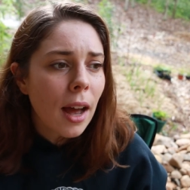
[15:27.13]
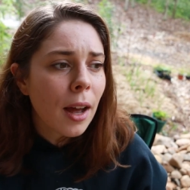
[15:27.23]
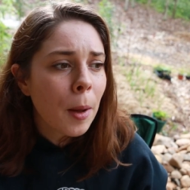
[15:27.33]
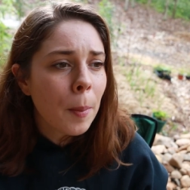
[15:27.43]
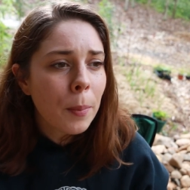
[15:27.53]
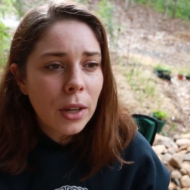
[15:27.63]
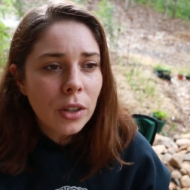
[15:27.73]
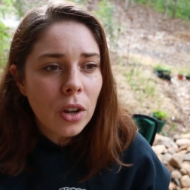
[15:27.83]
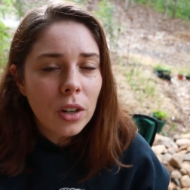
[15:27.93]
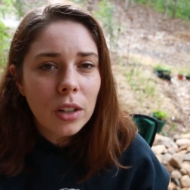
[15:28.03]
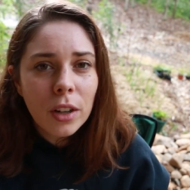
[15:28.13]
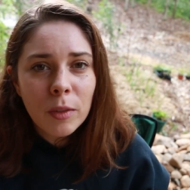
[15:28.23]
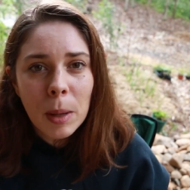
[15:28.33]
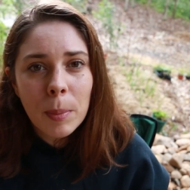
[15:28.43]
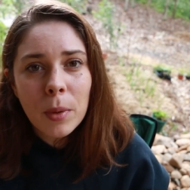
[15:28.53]
um, but not a lot
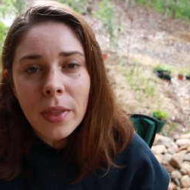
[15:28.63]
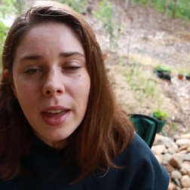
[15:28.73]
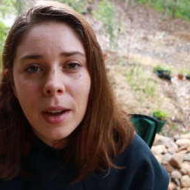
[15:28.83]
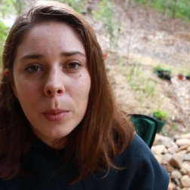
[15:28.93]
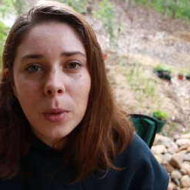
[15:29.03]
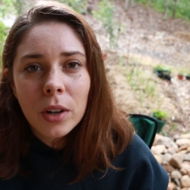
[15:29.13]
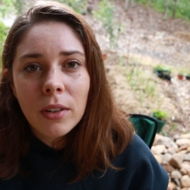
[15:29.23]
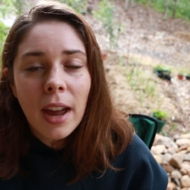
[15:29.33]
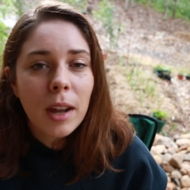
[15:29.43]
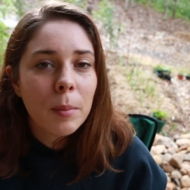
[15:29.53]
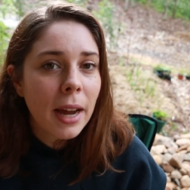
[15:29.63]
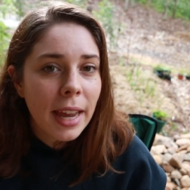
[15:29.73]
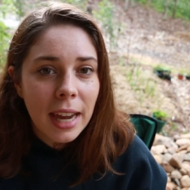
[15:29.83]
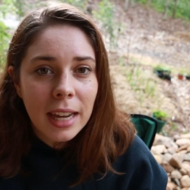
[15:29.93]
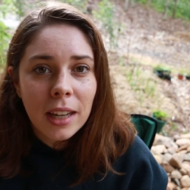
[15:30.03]
of people that were around
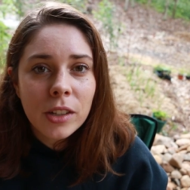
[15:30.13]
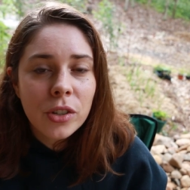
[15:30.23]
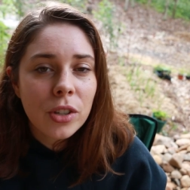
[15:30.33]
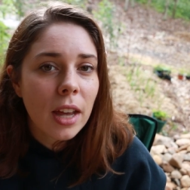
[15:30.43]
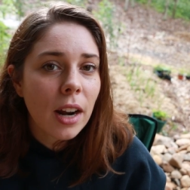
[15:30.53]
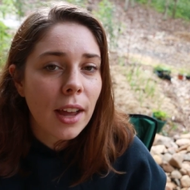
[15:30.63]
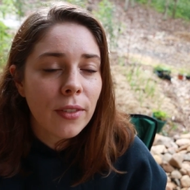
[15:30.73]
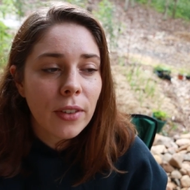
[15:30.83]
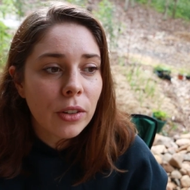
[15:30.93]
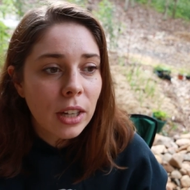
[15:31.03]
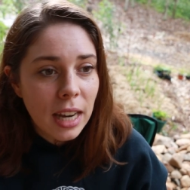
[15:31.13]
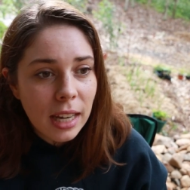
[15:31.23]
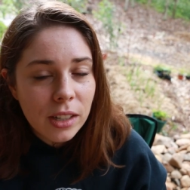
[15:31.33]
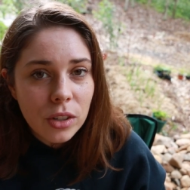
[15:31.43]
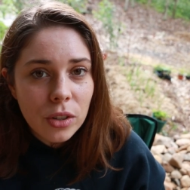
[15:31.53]
my age that I felt
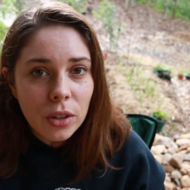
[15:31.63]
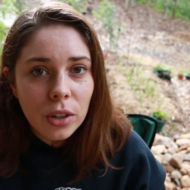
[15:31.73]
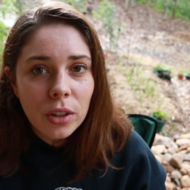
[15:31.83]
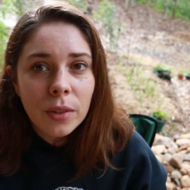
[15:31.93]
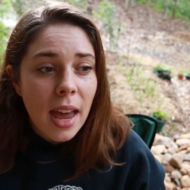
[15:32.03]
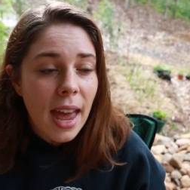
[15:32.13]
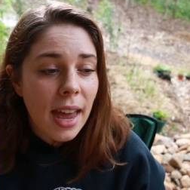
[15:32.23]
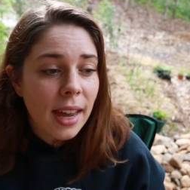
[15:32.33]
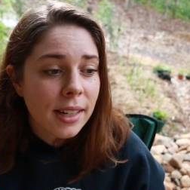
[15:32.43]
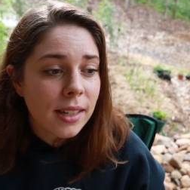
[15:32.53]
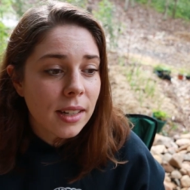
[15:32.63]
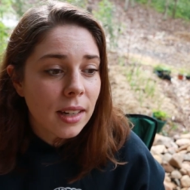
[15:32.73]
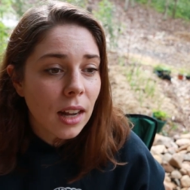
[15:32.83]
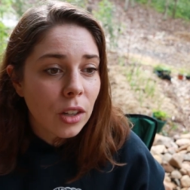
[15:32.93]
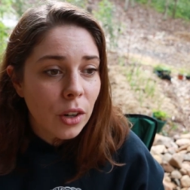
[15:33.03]
connected to. And
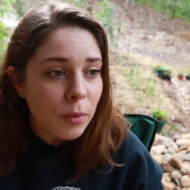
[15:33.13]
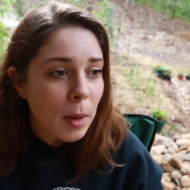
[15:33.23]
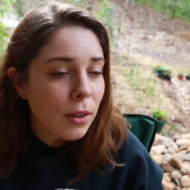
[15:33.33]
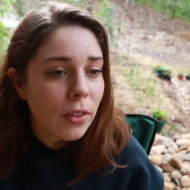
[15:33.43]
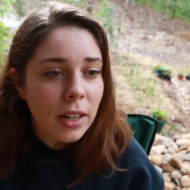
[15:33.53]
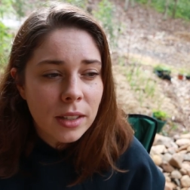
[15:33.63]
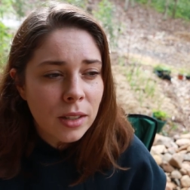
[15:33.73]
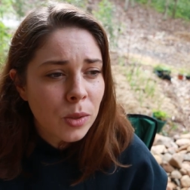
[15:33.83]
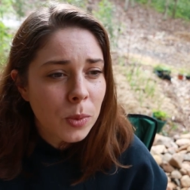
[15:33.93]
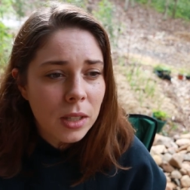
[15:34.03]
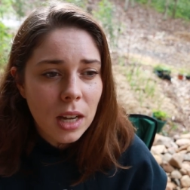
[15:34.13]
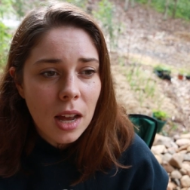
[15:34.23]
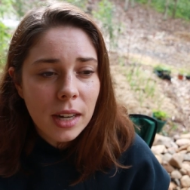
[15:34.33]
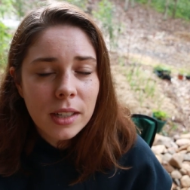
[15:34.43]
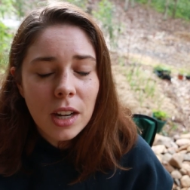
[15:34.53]
a lot of my friends were
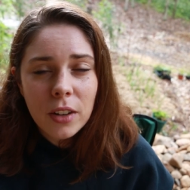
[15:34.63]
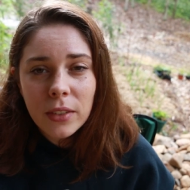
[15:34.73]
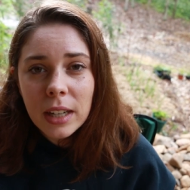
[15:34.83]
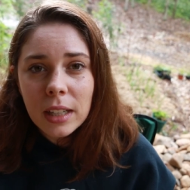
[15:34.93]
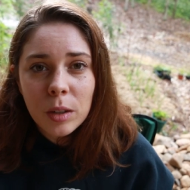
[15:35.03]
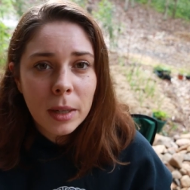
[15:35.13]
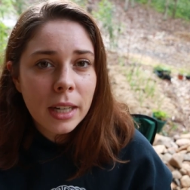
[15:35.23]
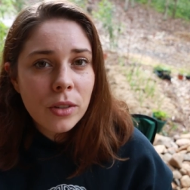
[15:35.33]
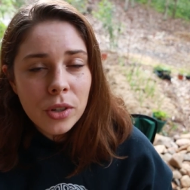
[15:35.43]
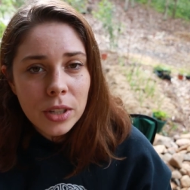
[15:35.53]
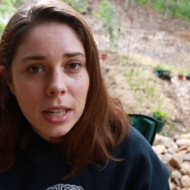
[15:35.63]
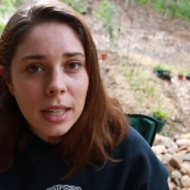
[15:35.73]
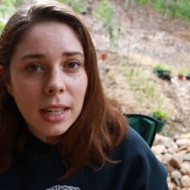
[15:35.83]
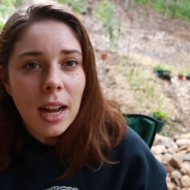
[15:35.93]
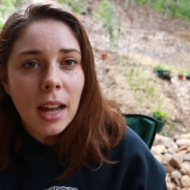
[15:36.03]
starting to kind of get a little bit
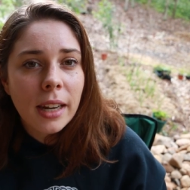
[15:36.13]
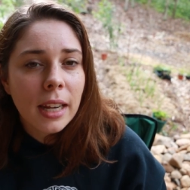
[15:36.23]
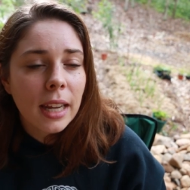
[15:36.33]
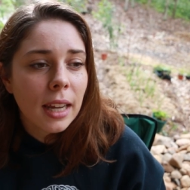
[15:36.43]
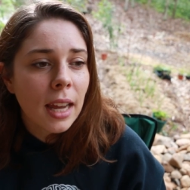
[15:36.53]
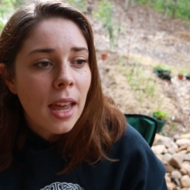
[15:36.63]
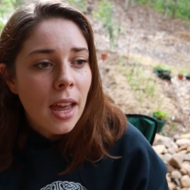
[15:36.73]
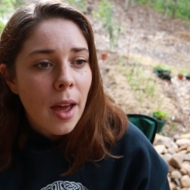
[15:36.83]
interested in gardening